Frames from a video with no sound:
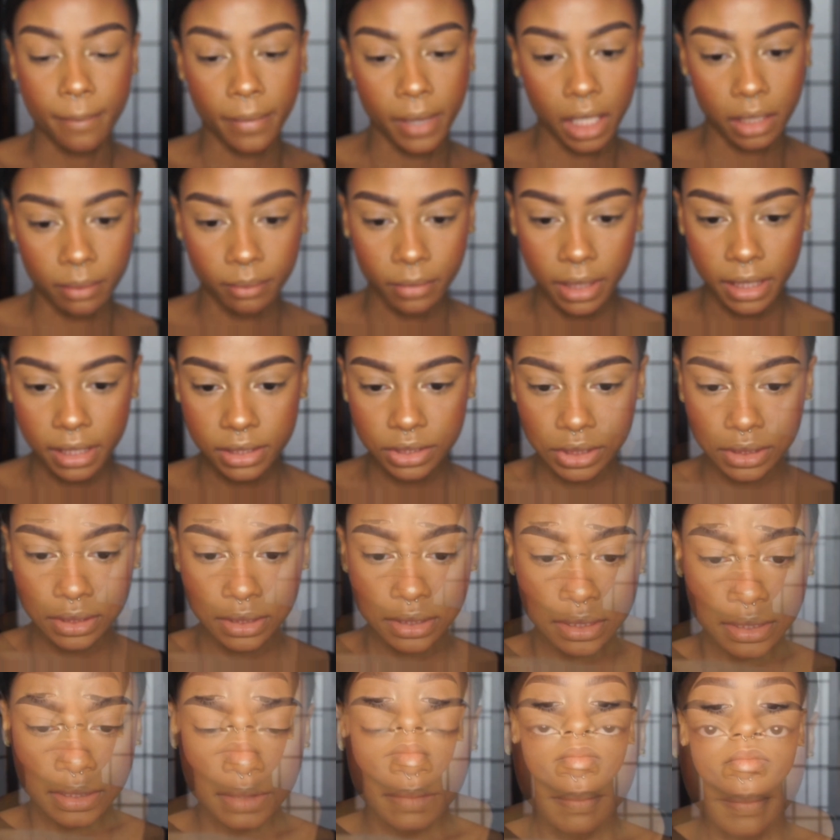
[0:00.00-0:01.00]
bottom lashes.
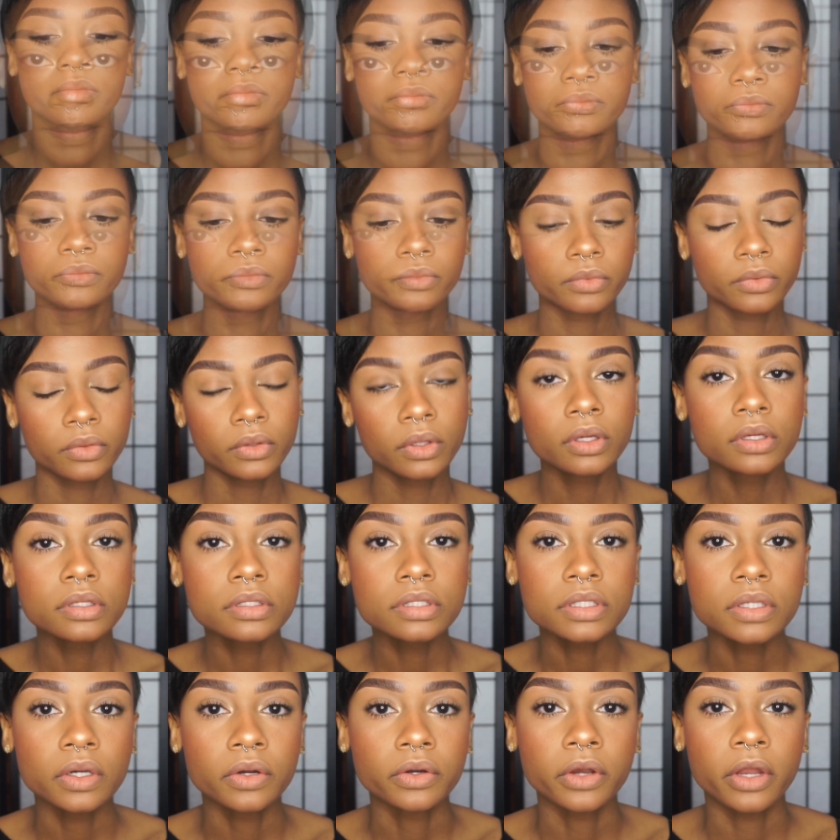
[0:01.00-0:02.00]

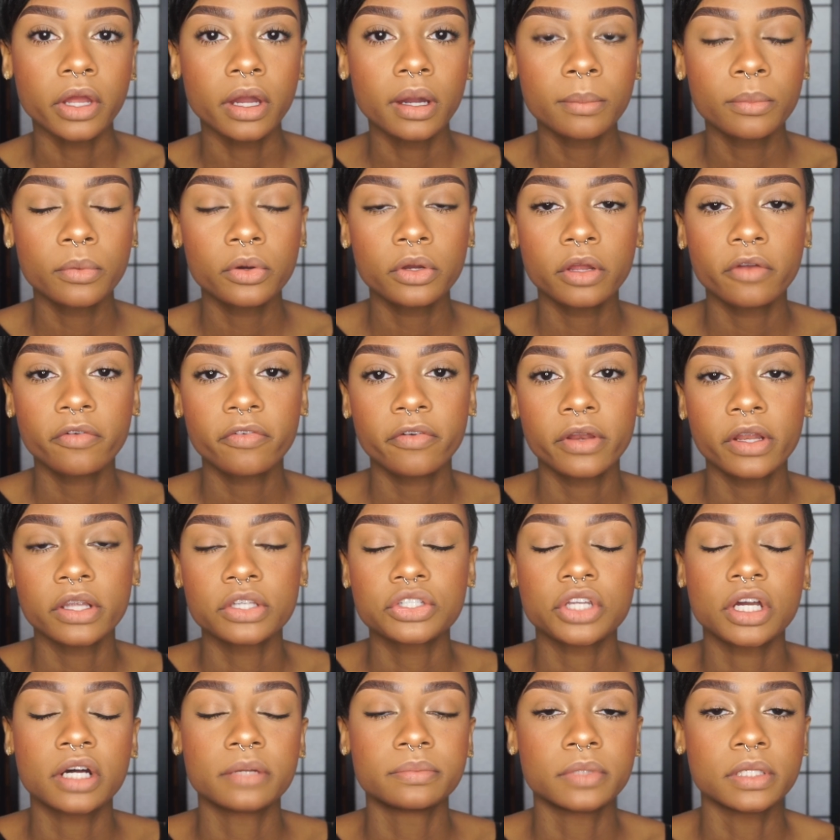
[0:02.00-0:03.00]
So now I'm going to
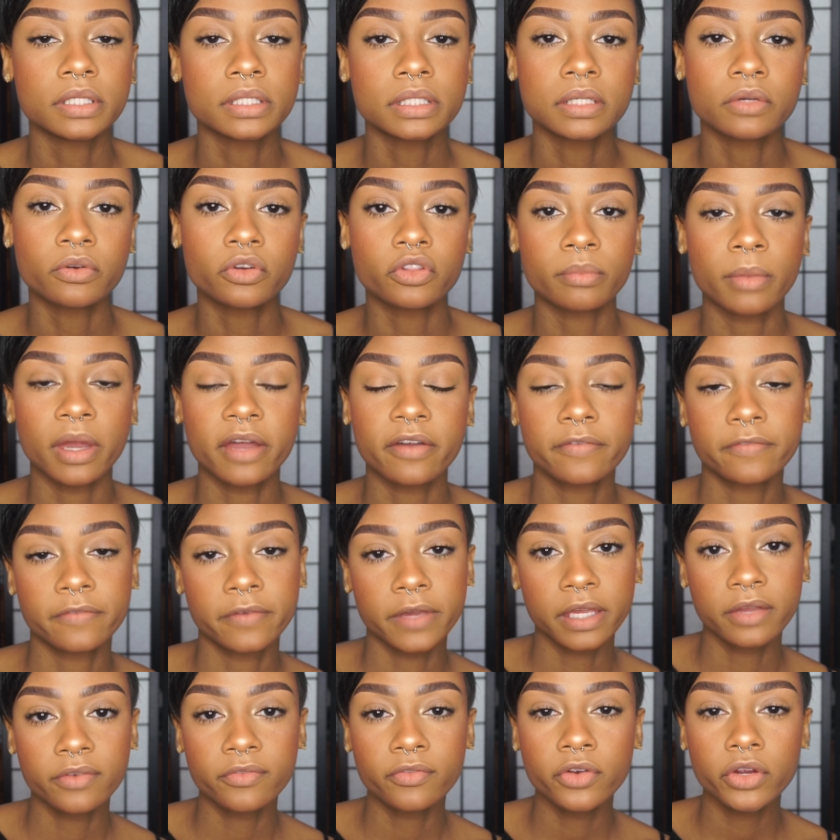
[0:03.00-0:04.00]
finish up this look with my
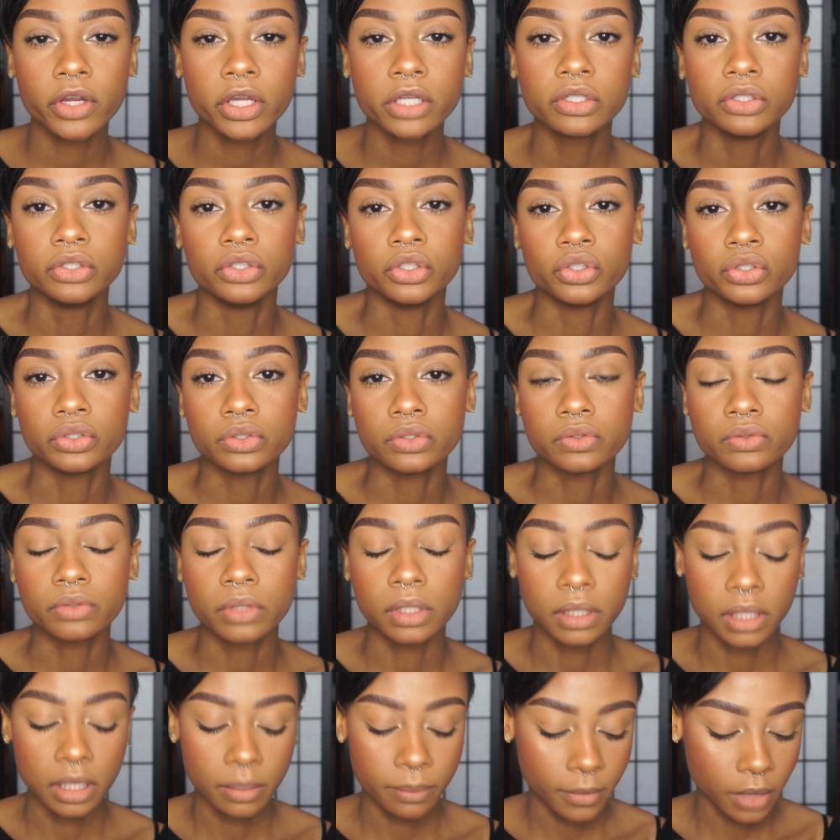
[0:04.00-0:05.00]
favorite nude
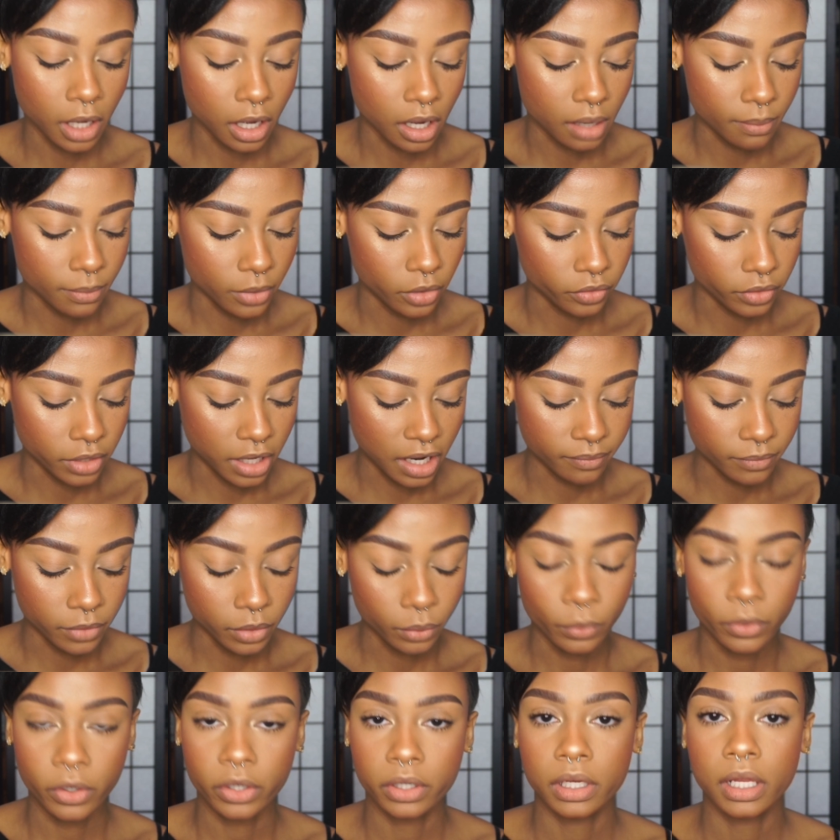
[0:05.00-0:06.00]
lip combo that I've been
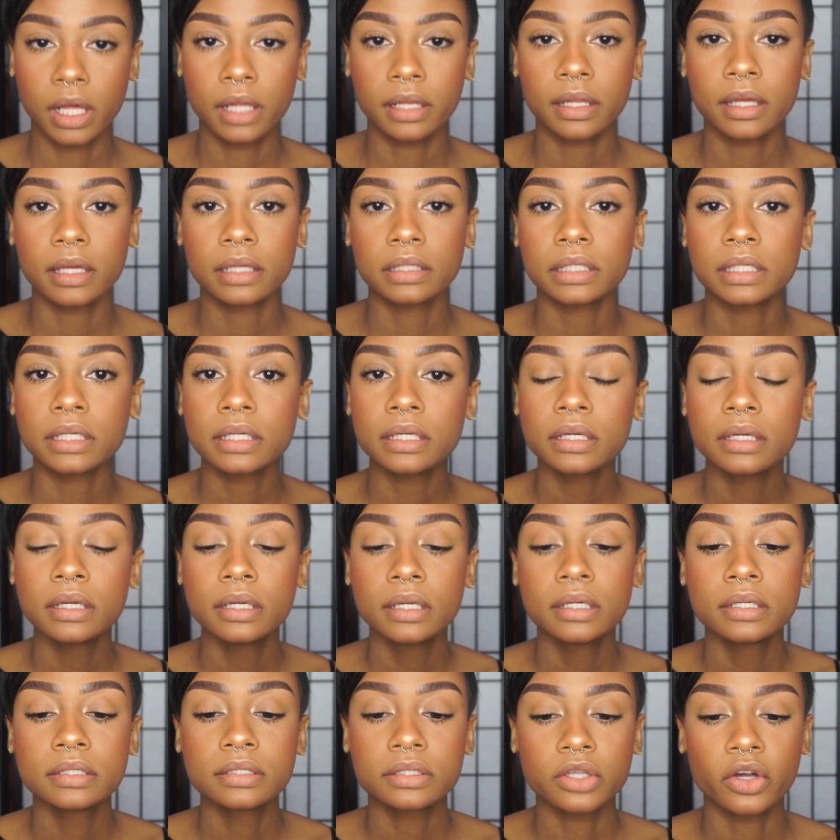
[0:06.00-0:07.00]
wearing a lot lately.
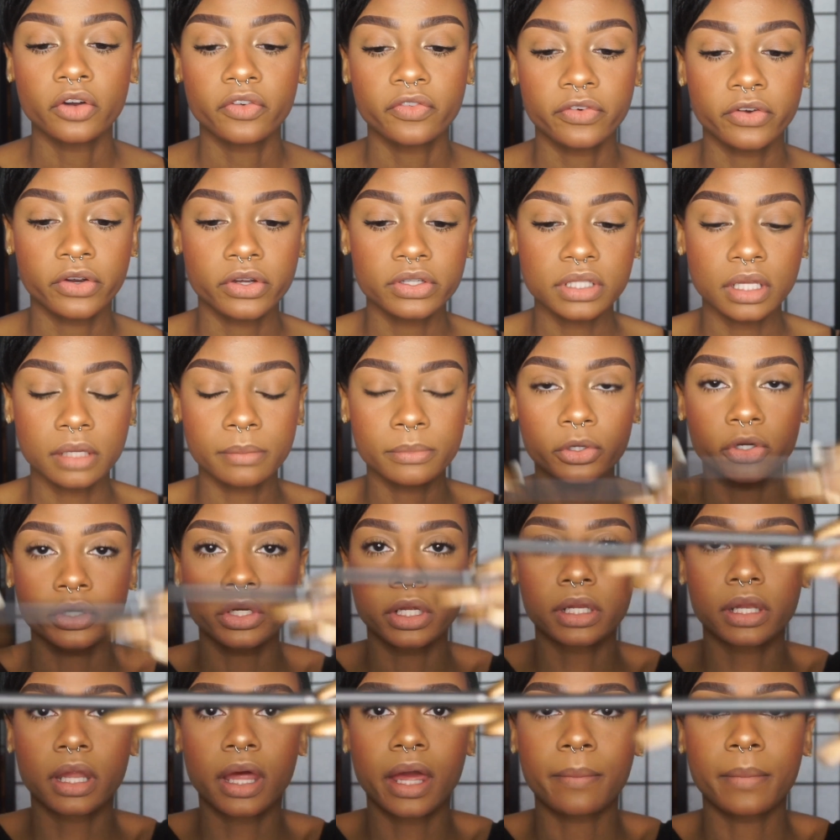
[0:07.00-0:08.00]
So first I'm going to
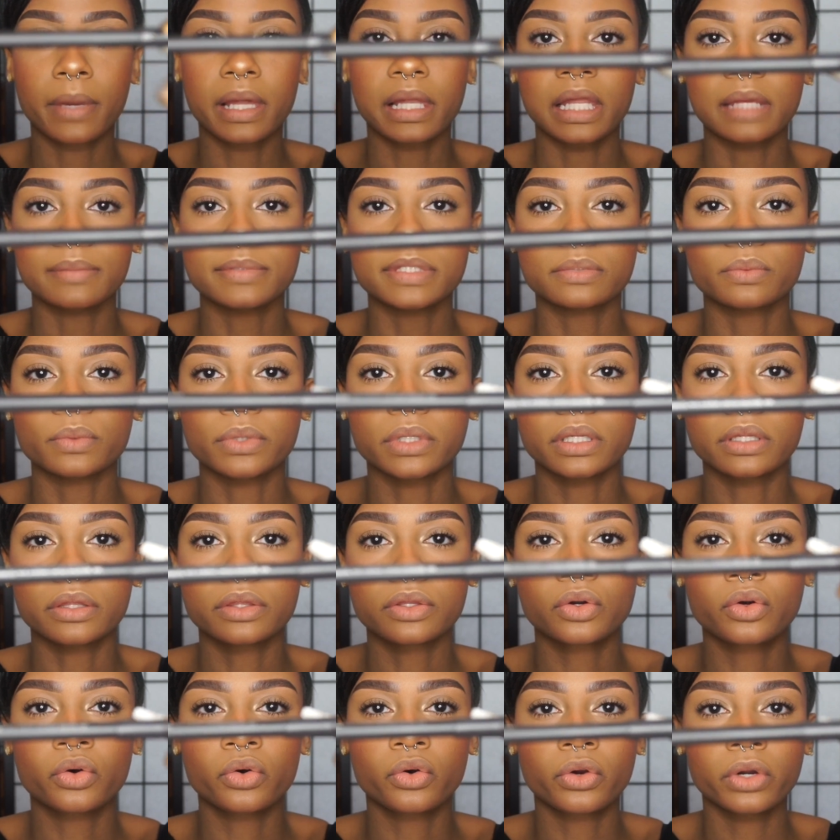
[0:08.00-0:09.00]
line my lips with
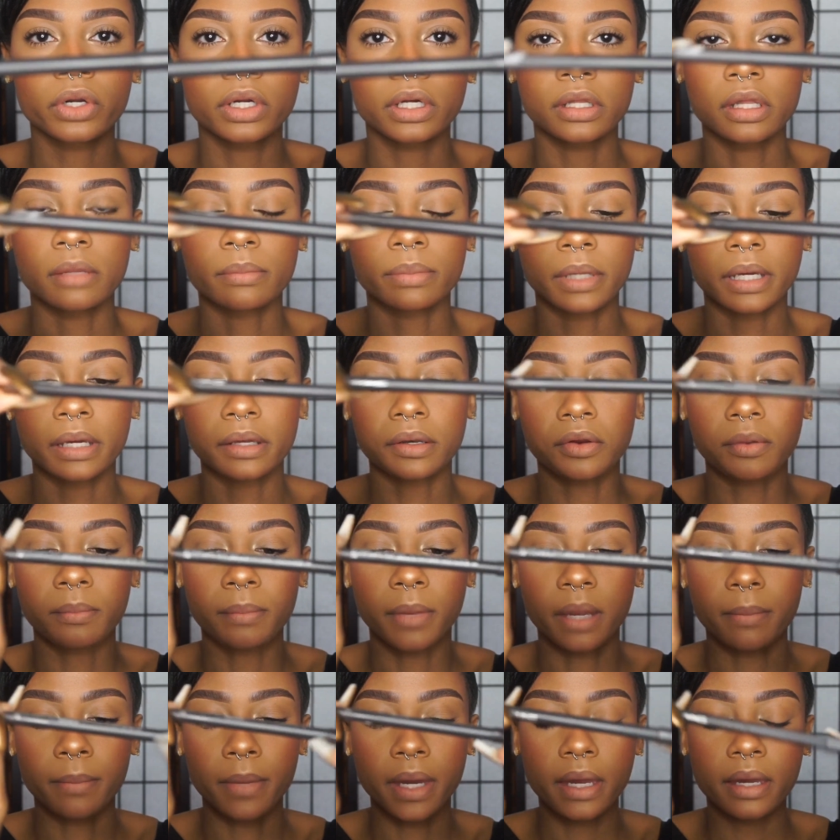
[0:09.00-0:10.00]
Cork Lip Liner
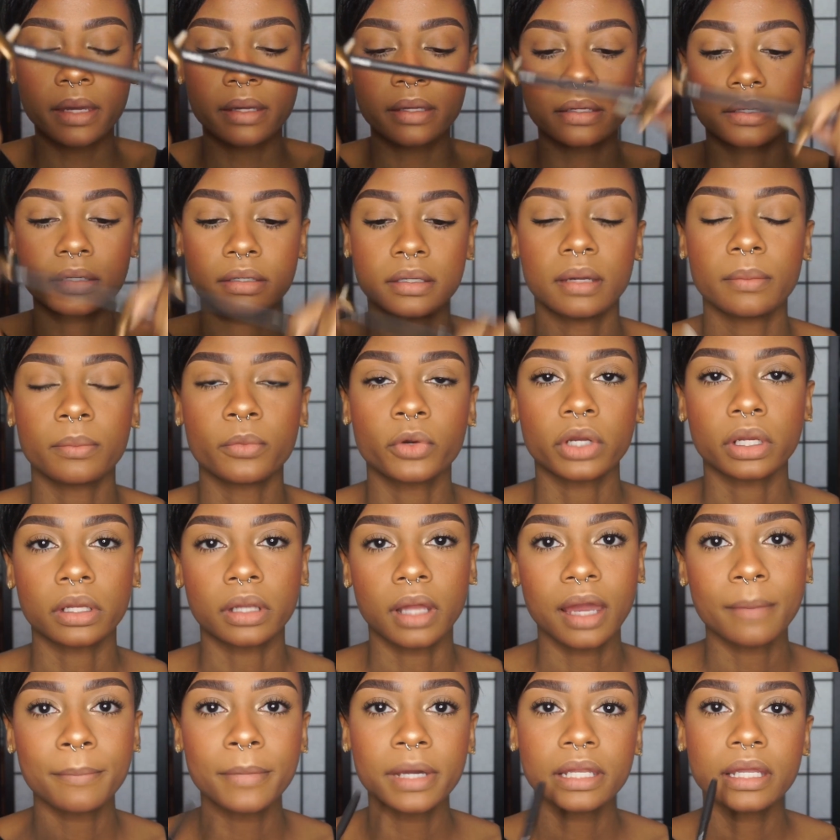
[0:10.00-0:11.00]
by MAC. I'm going to
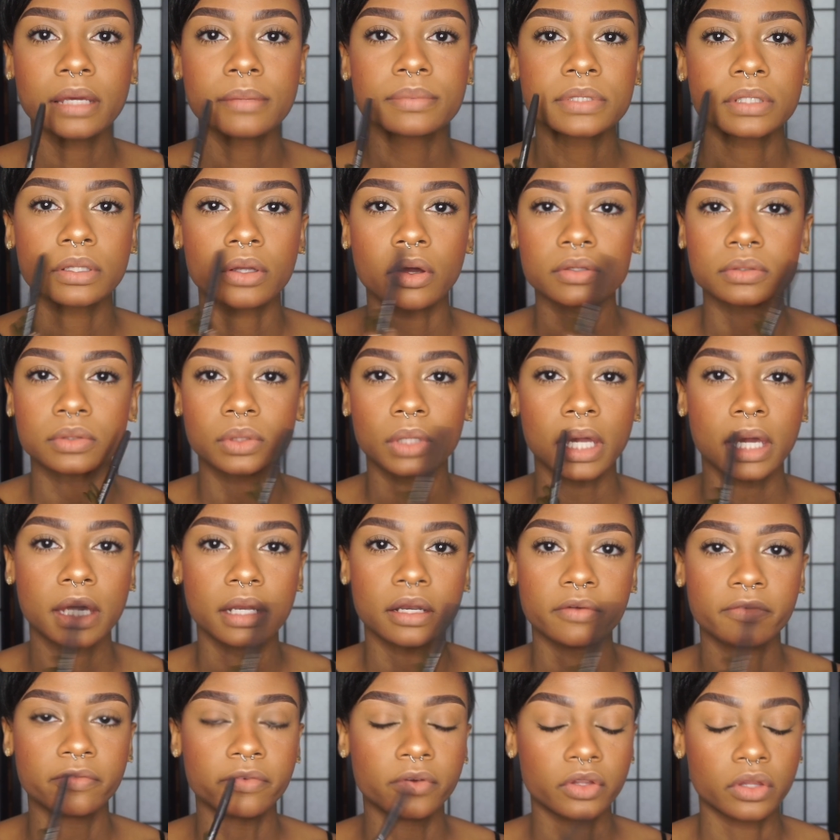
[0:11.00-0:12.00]
line my lips and also kind
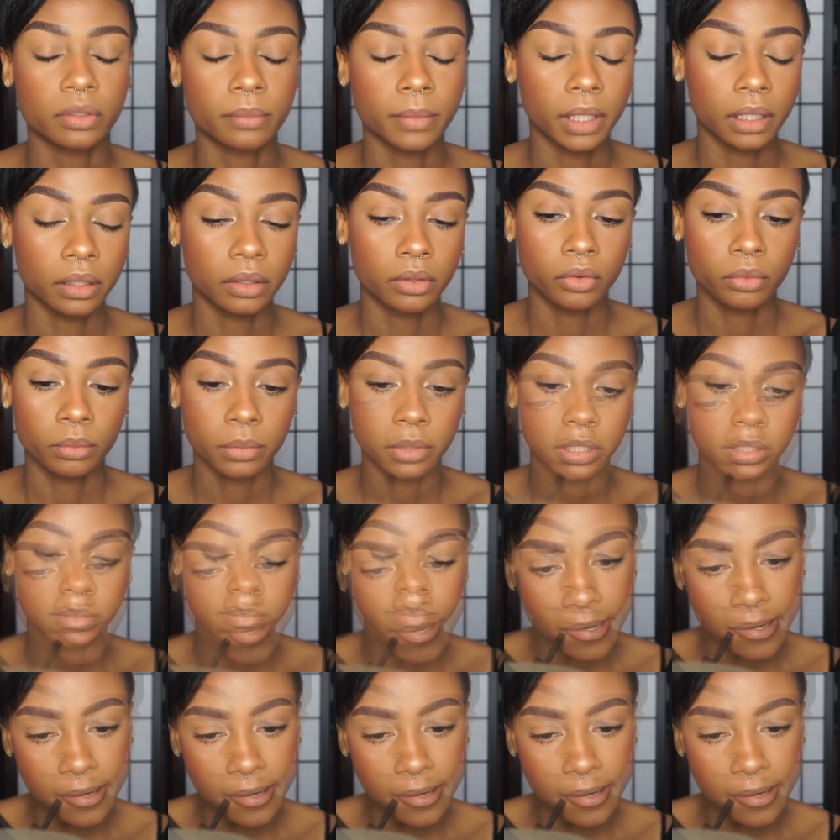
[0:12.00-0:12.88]
of fill them in a little bit.